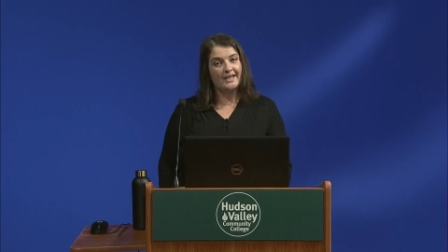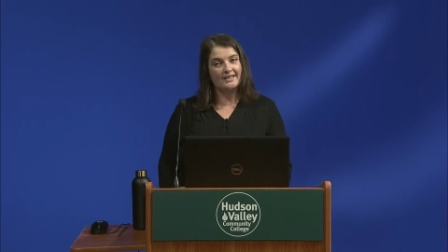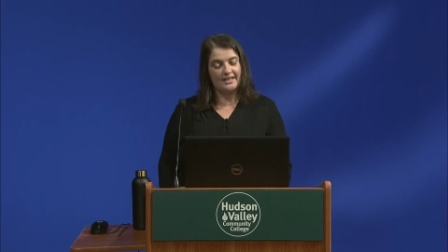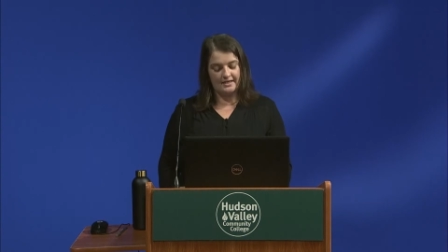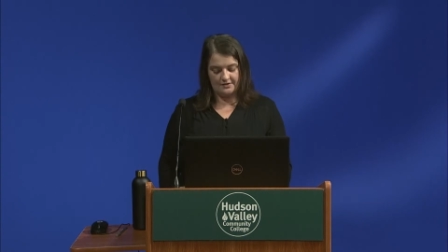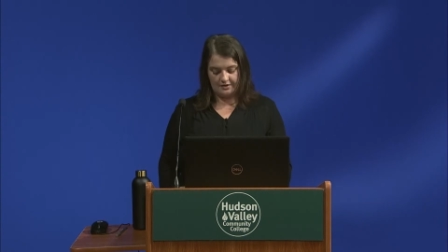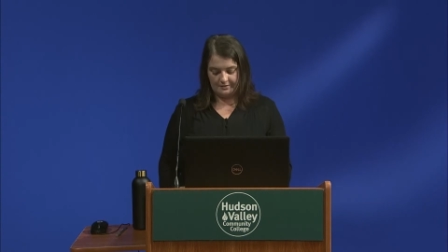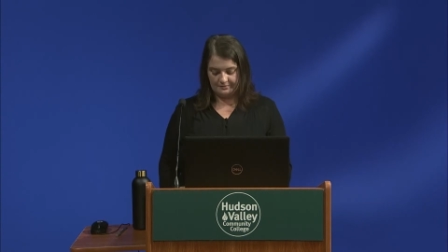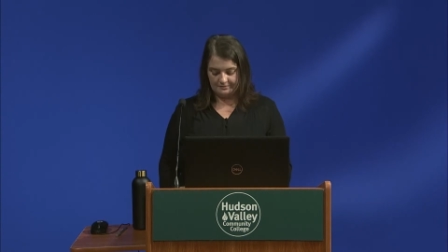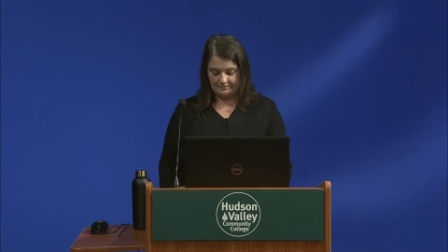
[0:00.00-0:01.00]
get the answer.
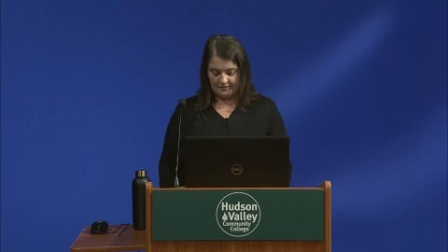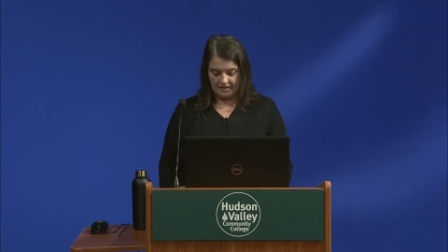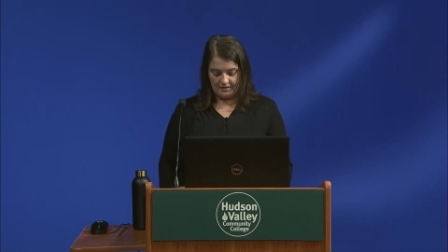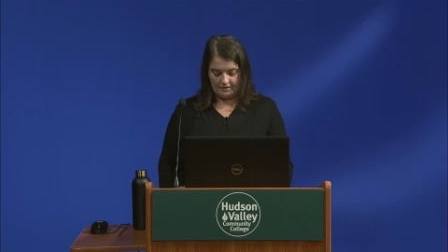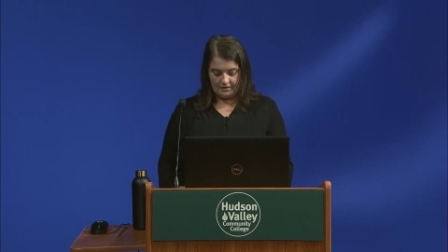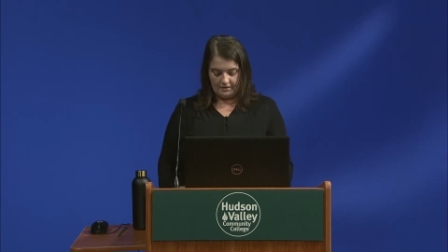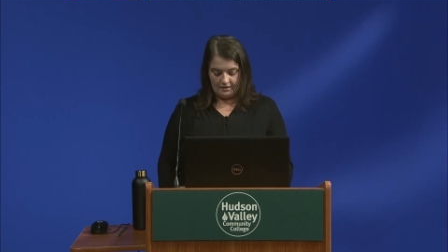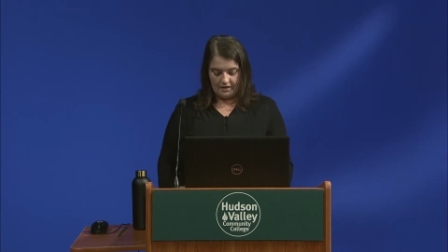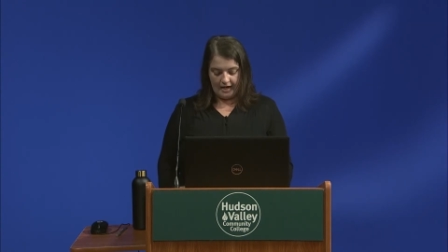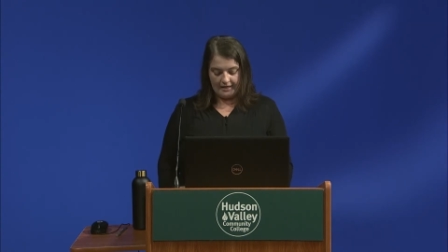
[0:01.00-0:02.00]

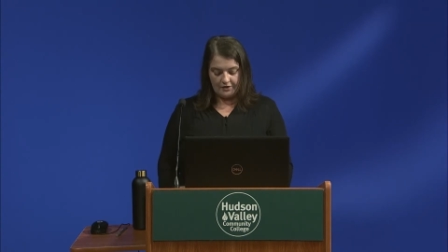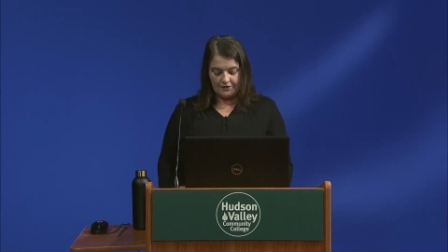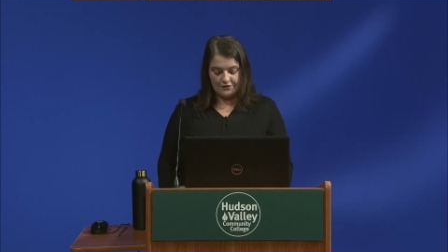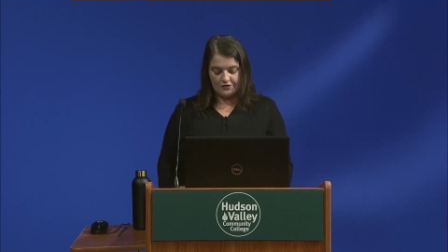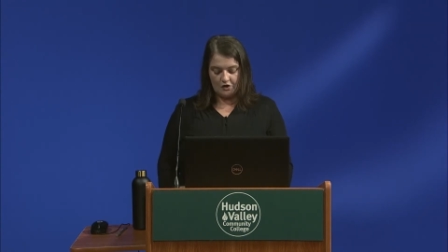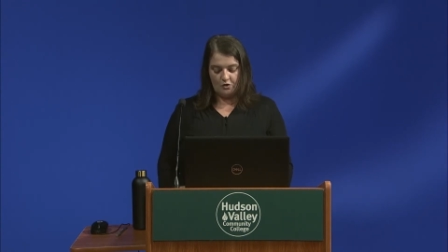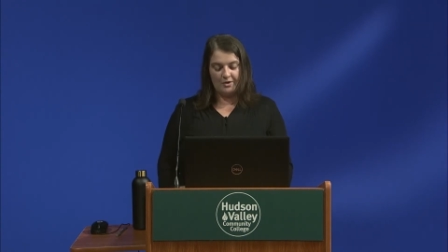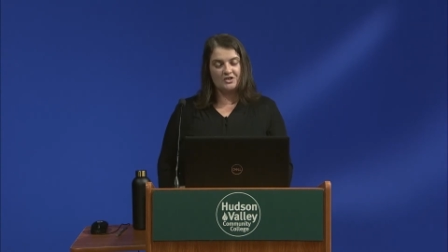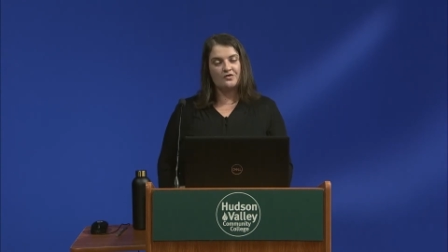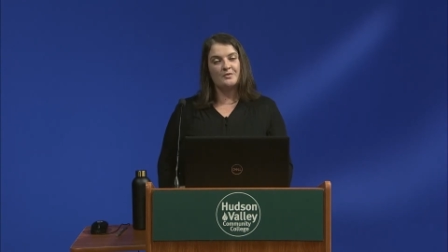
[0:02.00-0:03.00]
I learned so
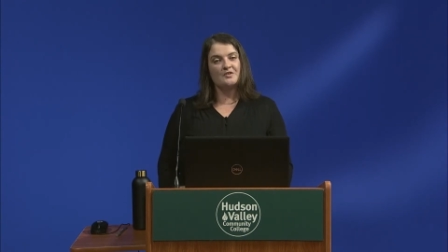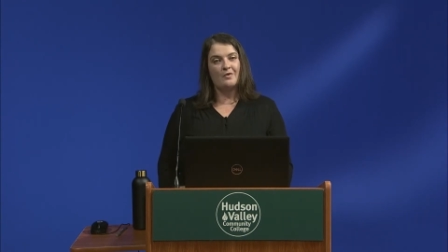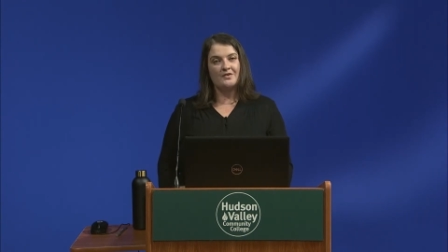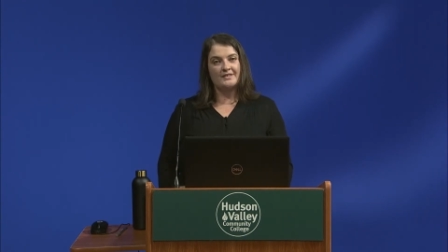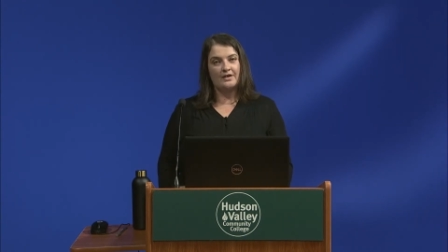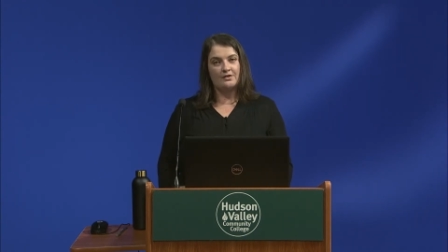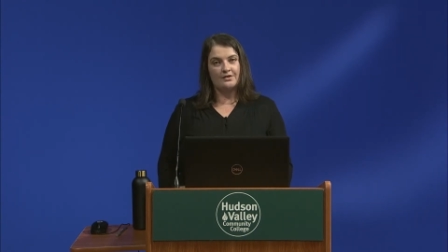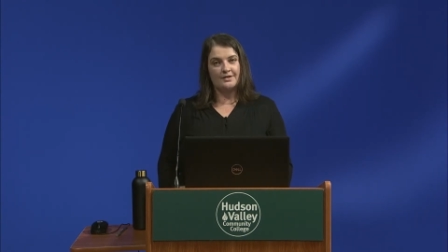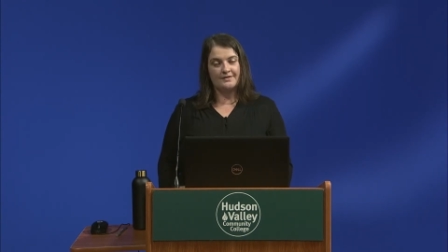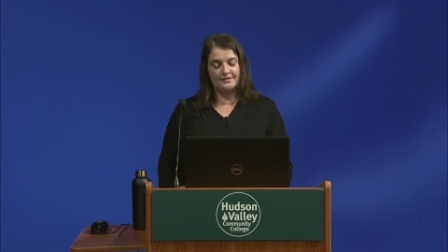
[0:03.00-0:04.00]
much from the small town
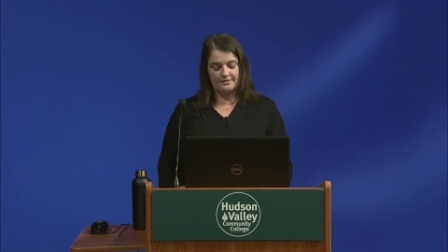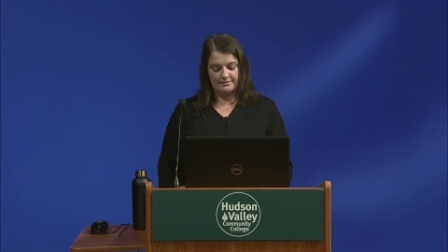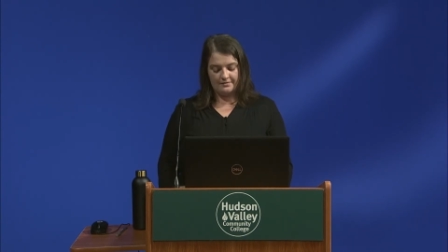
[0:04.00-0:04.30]
clerks